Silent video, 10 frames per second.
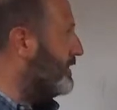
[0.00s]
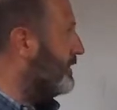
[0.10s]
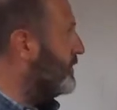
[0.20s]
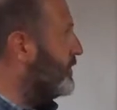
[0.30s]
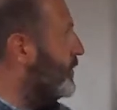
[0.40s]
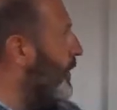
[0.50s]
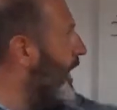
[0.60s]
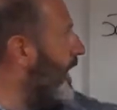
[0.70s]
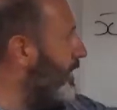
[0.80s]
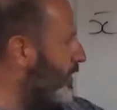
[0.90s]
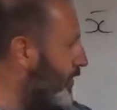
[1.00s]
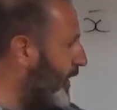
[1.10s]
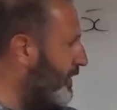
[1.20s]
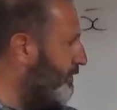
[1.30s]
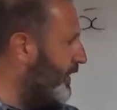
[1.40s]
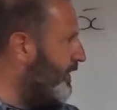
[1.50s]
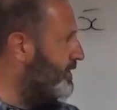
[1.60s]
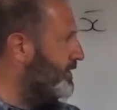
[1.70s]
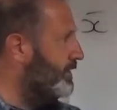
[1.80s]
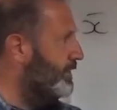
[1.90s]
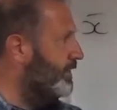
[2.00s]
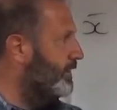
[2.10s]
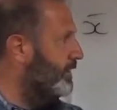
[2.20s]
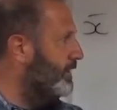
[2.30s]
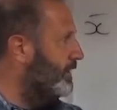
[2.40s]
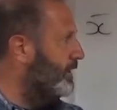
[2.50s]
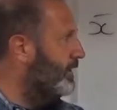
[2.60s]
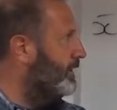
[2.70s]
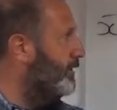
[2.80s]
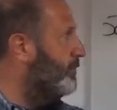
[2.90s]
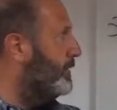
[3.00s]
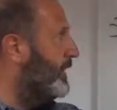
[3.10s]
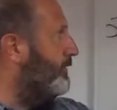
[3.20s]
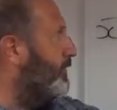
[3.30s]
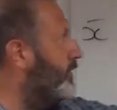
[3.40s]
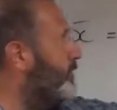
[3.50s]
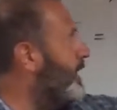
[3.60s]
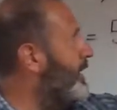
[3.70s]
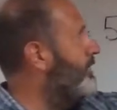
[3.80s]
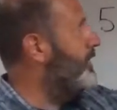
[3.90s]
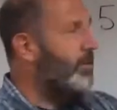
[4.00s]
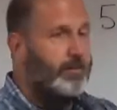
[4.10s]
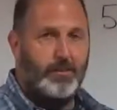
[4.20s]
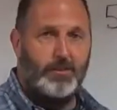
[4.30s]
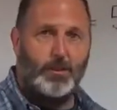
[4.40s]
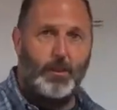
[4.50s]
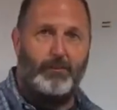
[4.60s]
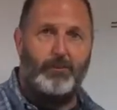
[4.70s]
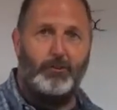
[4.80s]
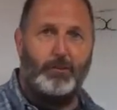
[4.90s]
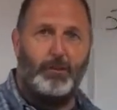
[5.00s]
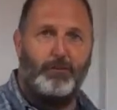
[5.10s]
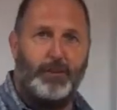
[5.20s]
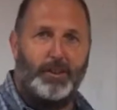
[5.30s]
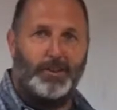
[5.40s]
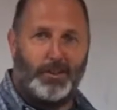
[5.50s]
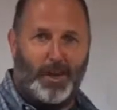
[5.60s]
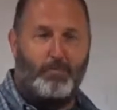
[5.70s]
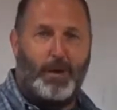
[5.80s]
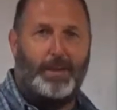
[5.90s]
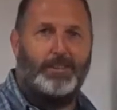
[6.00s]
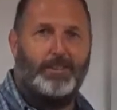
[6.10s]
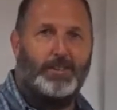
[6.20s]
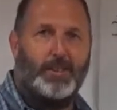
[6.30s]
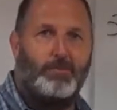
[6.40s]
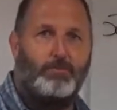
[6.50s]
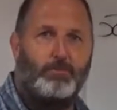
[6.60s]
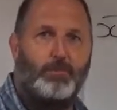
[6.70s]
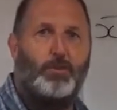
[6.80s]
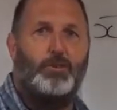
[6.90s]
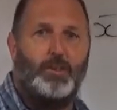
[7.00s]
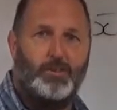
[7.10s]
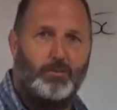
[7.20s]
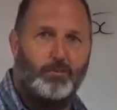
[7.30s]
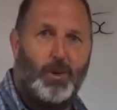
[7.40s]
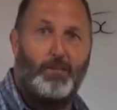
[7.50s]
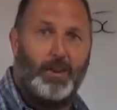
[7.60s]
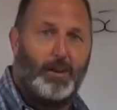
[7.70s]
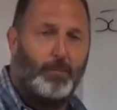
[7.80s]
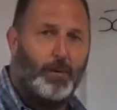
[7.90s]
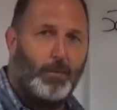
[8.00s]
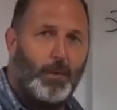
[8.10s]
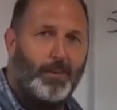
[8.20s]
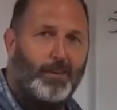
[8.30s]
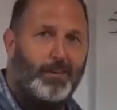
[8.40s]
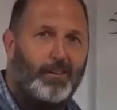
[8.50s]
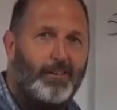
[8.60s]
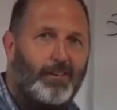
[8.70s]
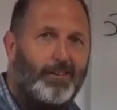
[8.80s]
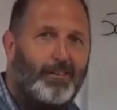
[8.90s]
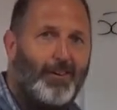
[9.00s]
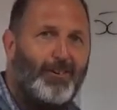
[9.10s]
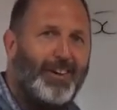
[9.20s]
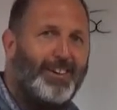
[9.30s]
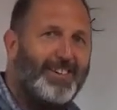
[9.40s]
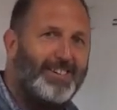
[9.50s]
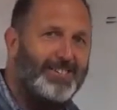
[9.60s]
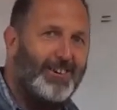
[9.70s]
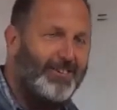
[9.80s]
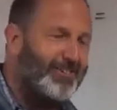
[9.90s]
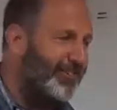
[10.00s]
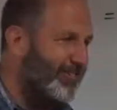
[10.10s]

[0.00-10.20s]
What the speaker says: to square all our figures, but then of course we have to square it when we finish to get back to the same units, whatever that may be. Okay, thanks a lot.